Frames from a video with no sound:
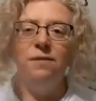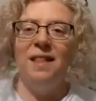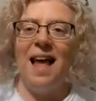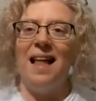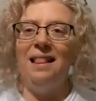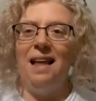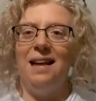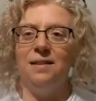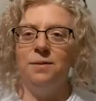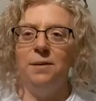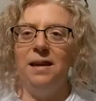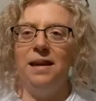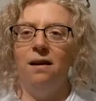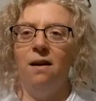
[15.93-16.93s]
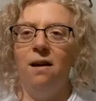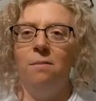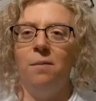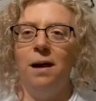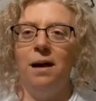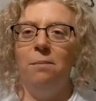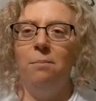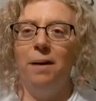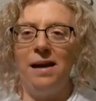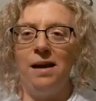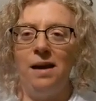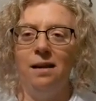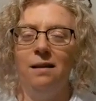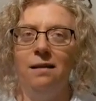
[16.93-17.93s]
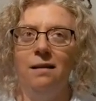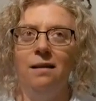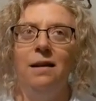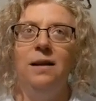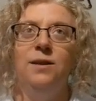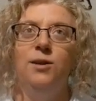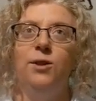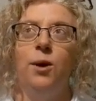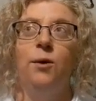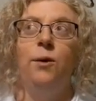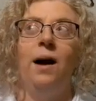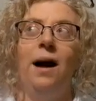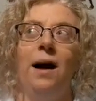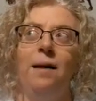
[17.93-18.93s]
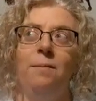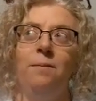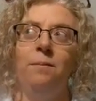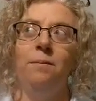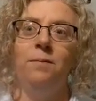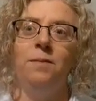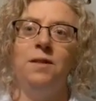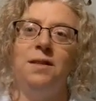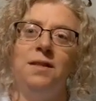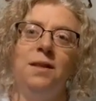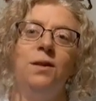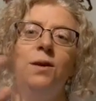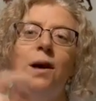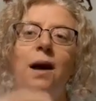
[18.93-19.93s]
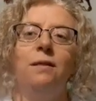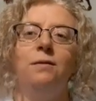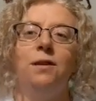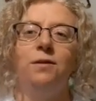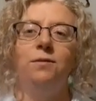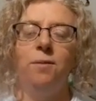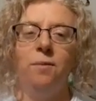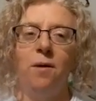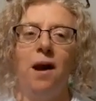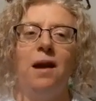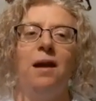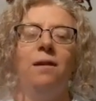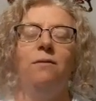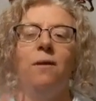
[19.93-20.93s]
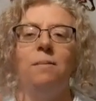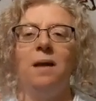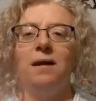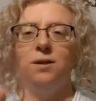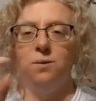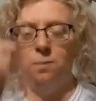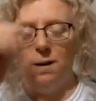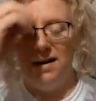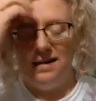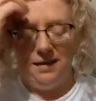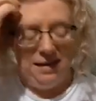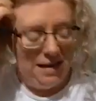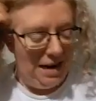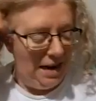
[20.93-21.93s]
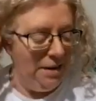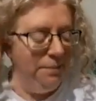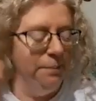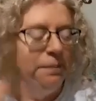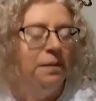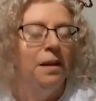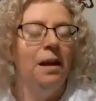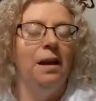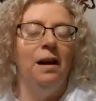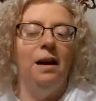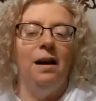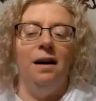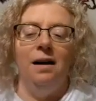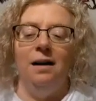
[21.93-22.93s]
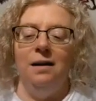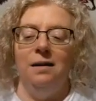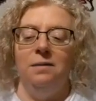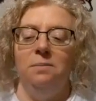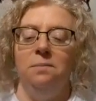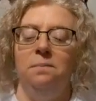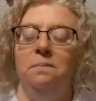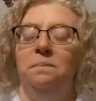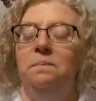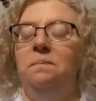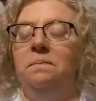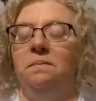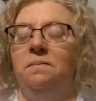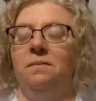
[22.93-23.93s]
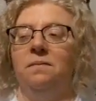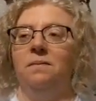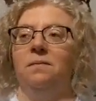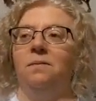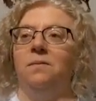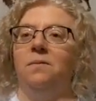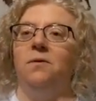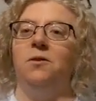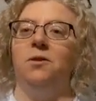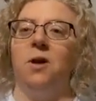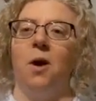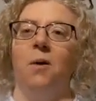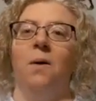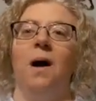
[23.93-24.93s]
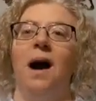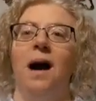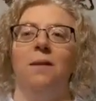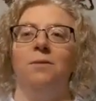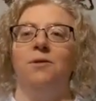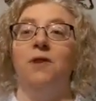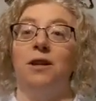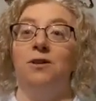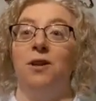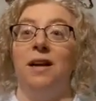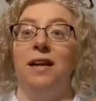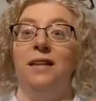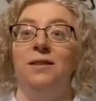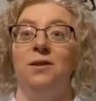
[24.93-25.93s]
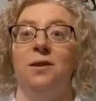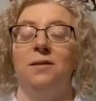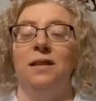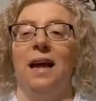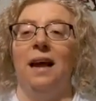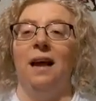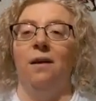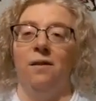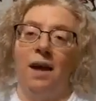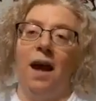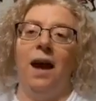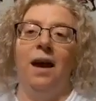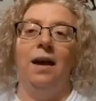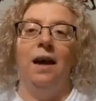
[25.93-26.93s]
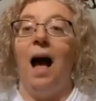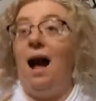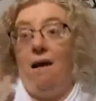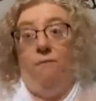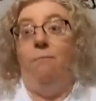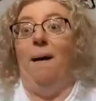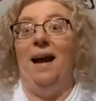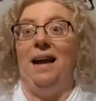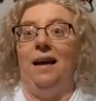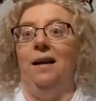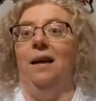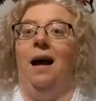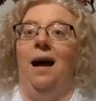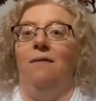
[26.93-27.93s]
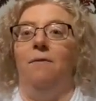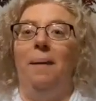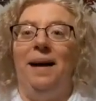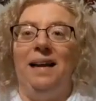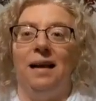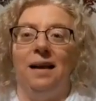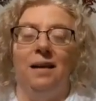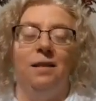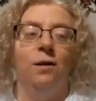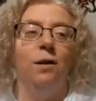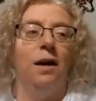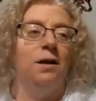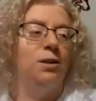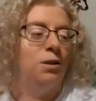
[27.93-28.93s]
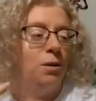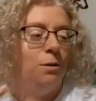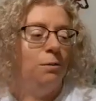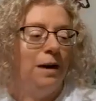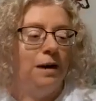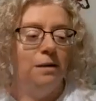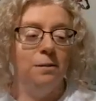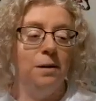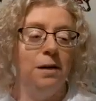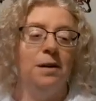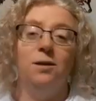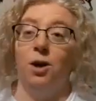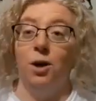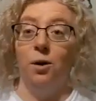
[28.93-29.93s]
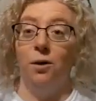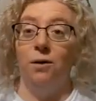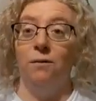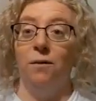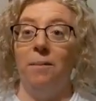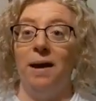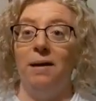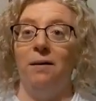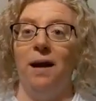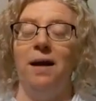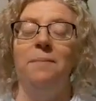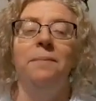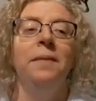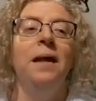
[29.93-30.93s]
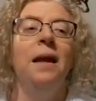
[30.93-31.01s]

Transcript: a flat last week on my bike. So, I'm still grounded from running from that sprained knee. Um, so, I was frustrated, and so I was like, okay, I have bike. I have a bike in the garage. So, my husband and I started going for a bike ride.